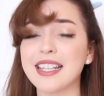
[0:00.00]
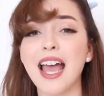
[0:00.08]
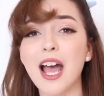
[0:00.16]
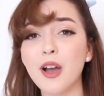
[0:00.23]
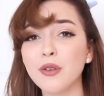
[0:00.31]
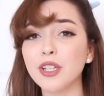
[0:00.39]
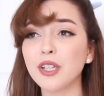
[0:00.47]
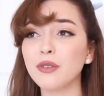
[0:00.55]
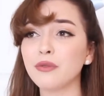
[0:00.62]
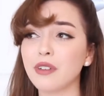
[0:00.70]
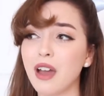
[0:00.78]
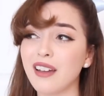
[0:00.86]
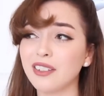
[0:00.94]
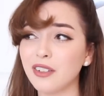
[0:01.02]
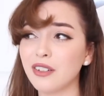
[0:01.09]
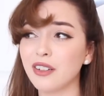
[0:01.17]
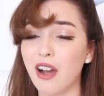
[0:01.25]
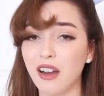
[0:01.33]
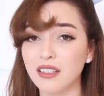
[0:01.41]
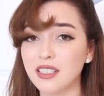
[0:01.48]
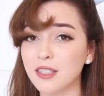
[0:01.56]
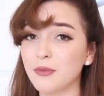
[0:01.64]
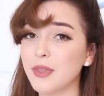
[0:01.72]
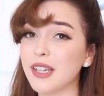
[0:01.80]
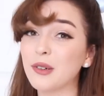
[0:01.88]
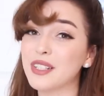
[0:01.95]
how do you not look
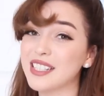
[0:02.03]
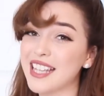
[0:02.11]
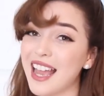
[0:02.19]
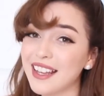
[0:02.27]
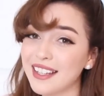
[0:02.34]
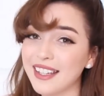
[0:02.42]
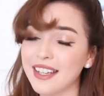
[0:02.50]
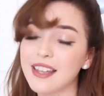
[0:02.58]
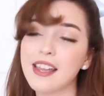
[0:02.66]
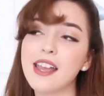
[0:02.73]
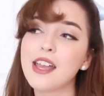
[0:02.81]
costumey or tacky?